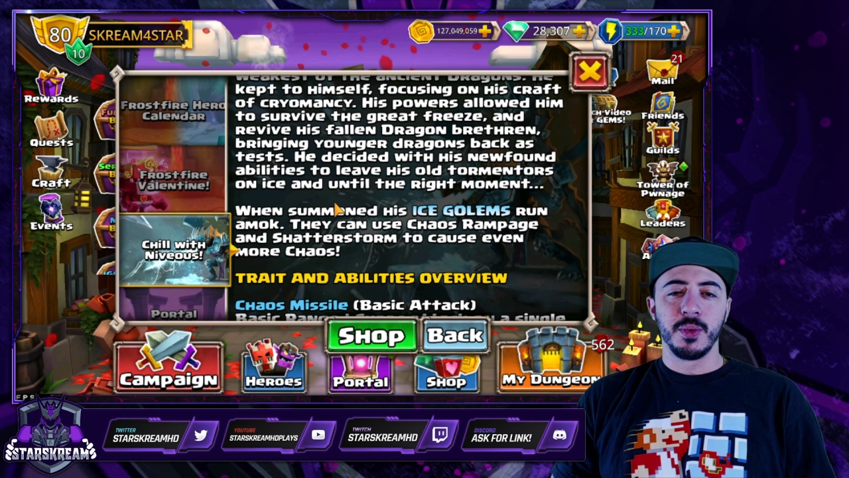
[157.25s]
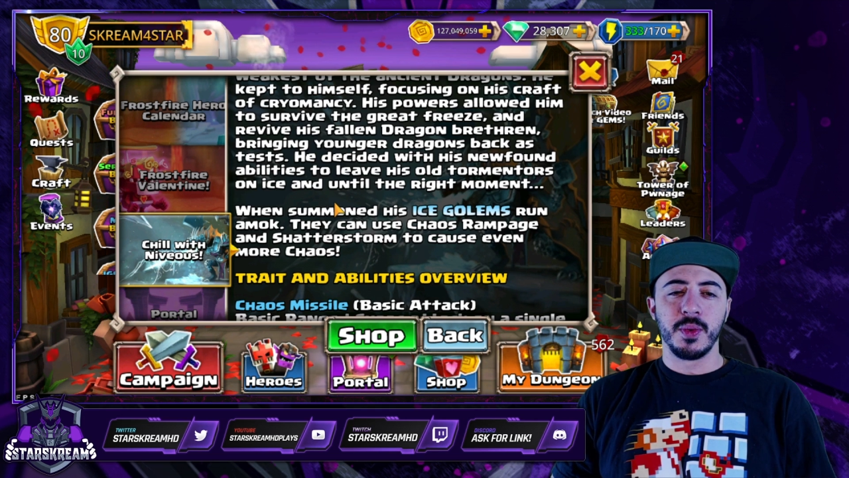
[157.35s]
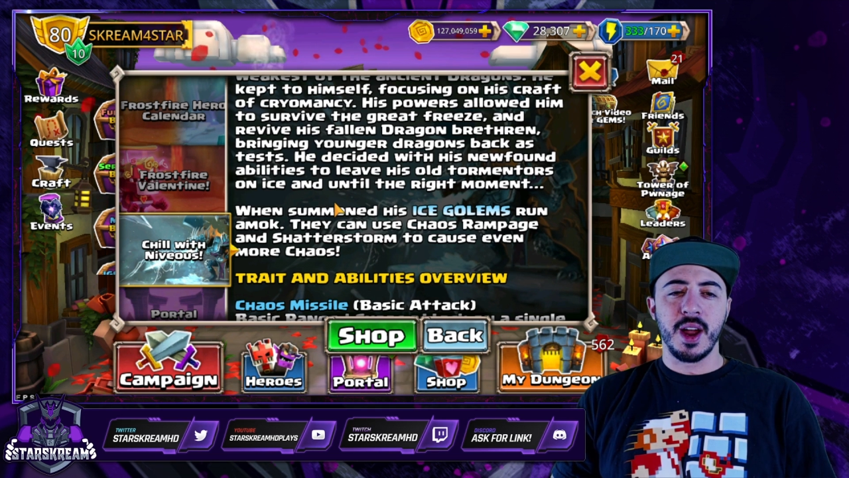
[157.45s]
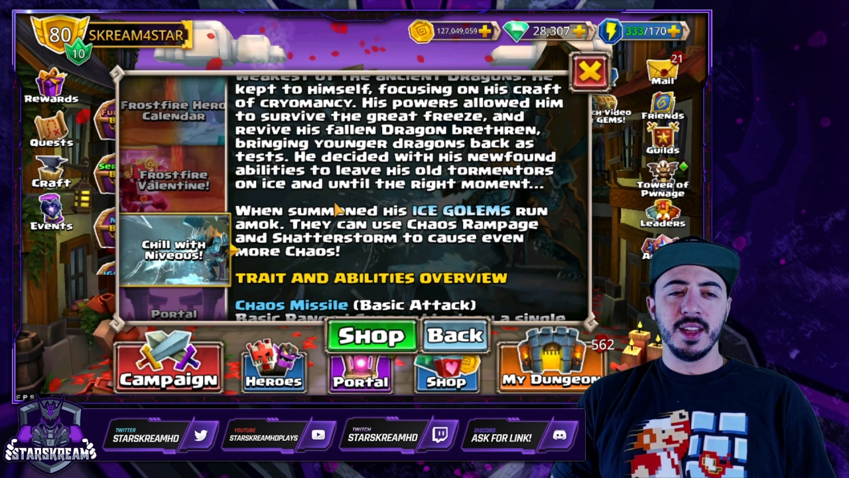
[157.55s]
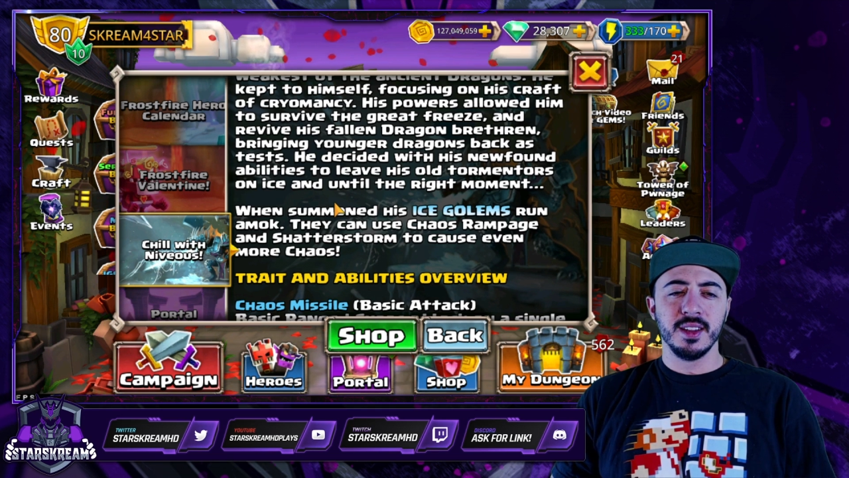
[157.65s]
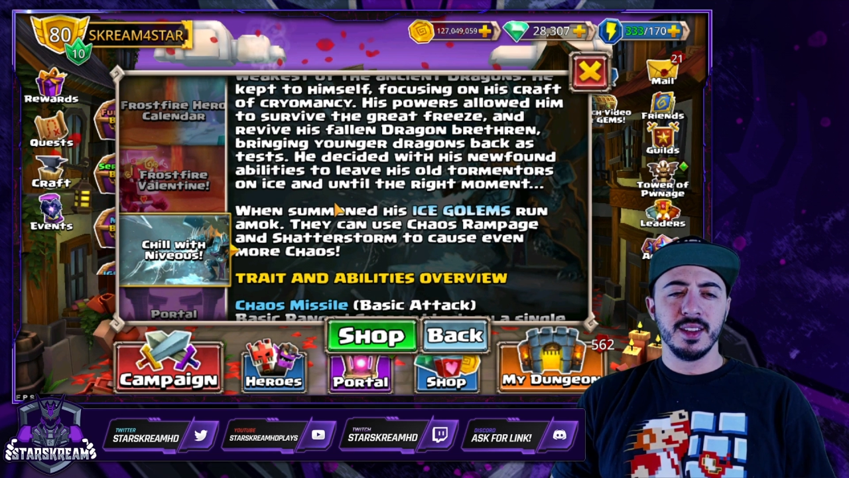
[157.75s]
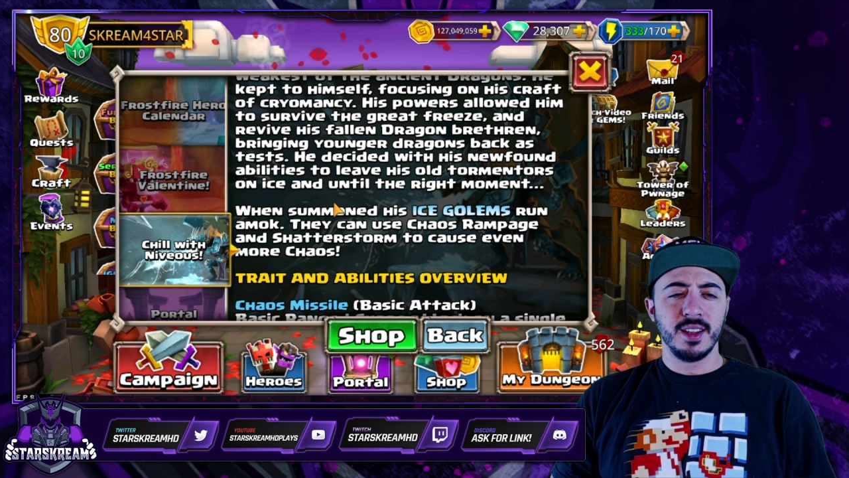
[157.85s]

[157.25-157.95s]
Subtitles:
right